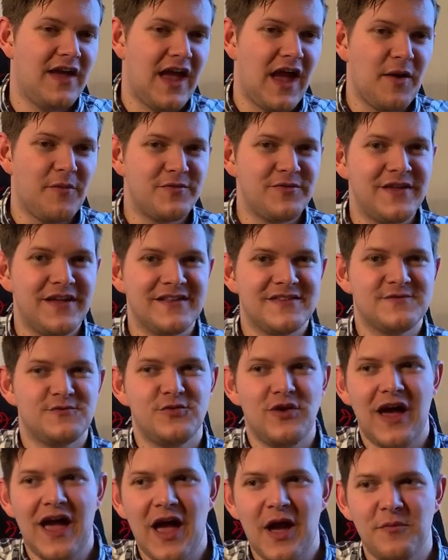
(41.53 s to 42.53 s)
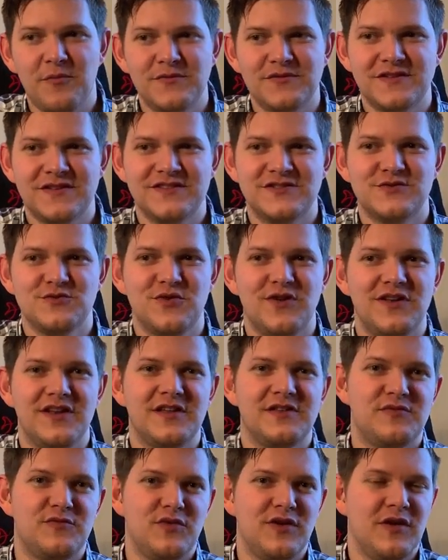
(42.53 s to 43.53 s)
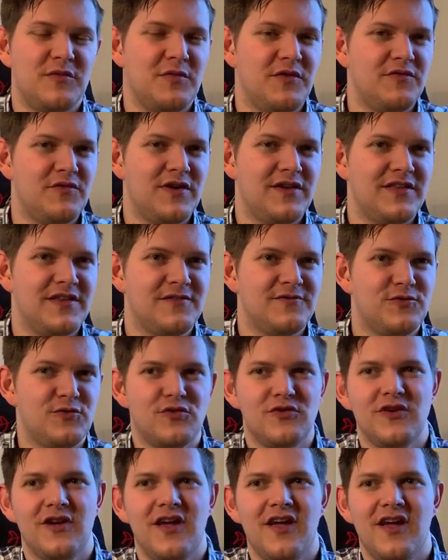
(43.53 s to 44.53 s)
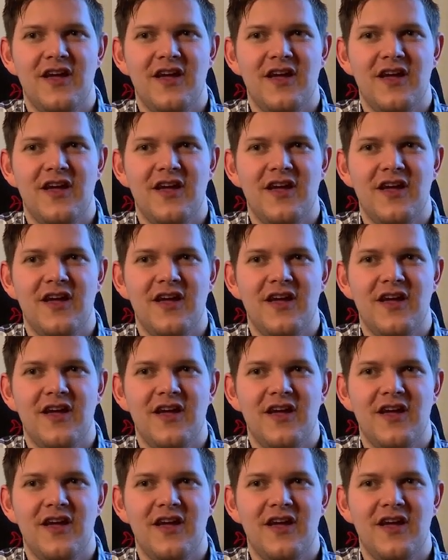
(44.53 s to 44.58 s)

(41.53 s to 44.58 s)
updates for apps and so on that we have been waiting for